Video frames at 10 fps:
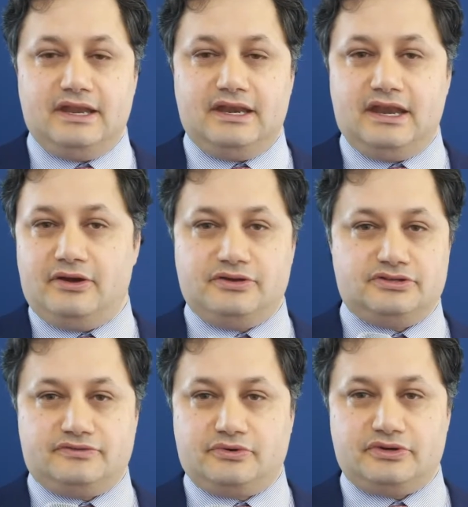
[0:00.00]
Now,
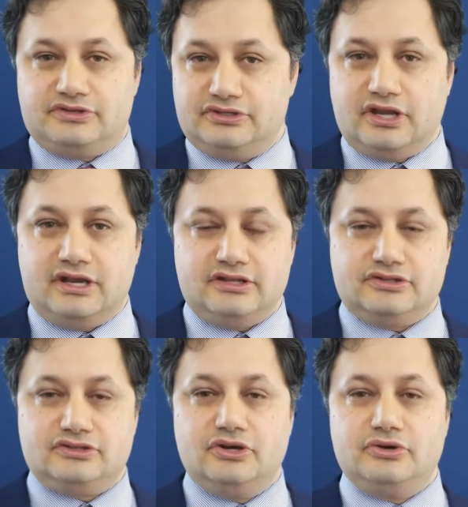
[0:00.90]
as of course this
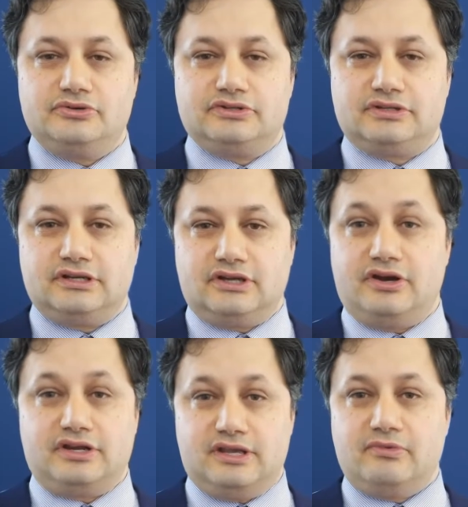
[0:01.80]
audience knows,
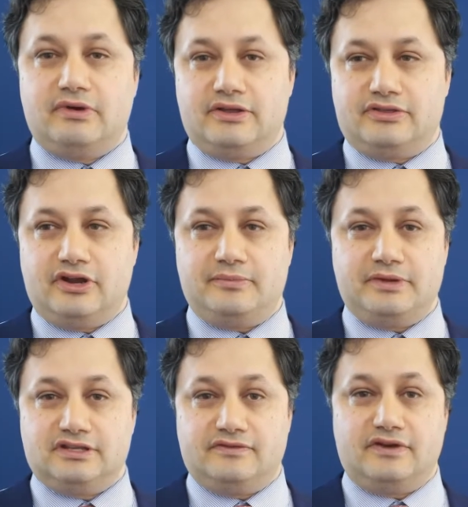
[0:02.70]
concurrent
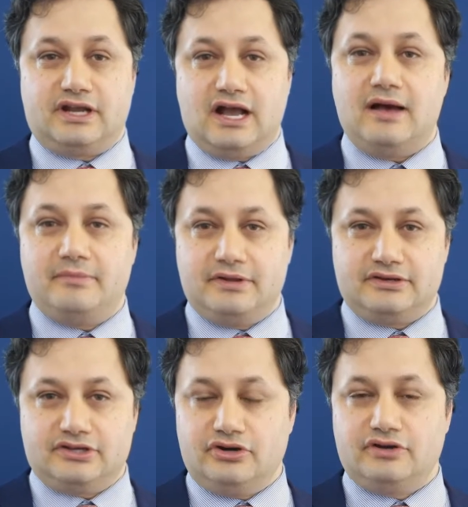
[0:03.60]
chemoradiotherapy is a very
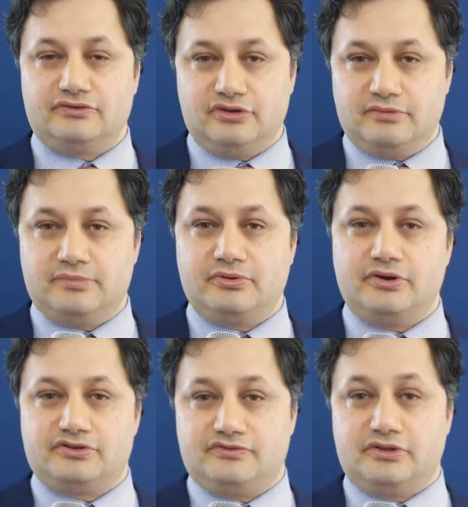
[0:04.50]
common curative treatment
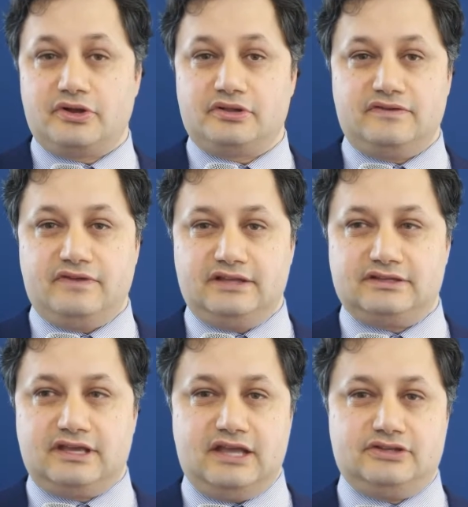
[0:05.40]
approach for locally
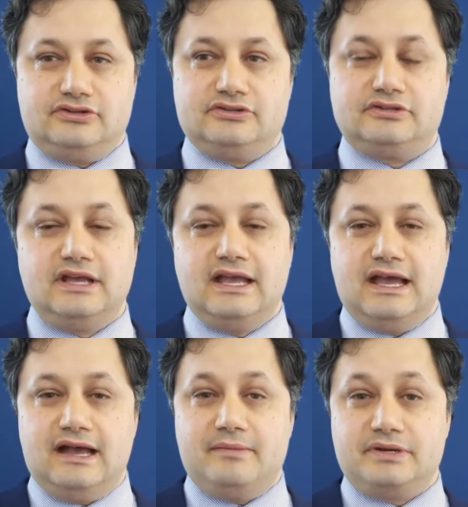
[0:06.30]
advanced cancers,
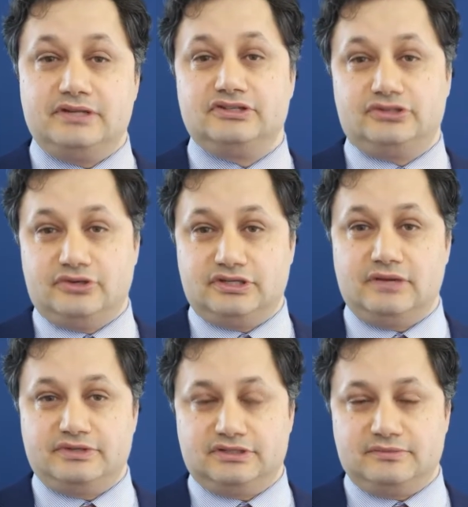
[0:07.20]
but it is
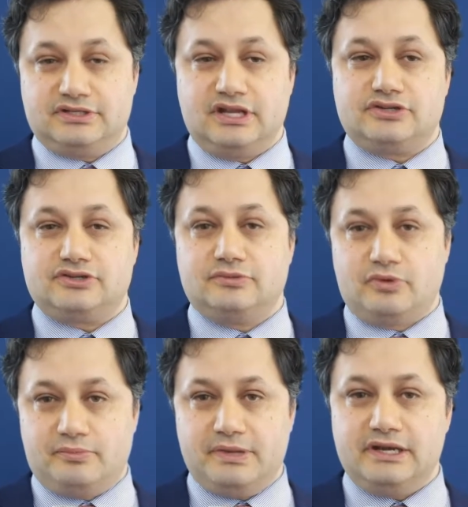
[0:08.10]
associated with substantial
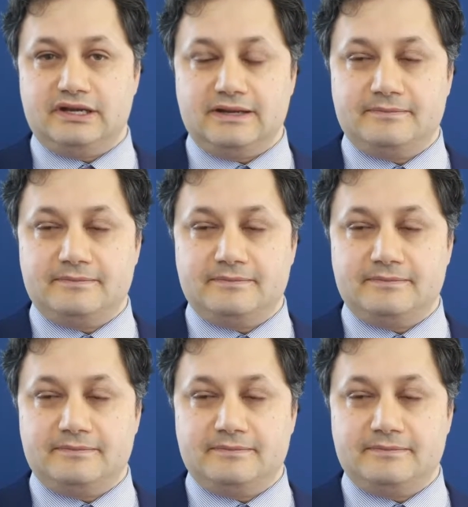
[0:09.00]
morbidity.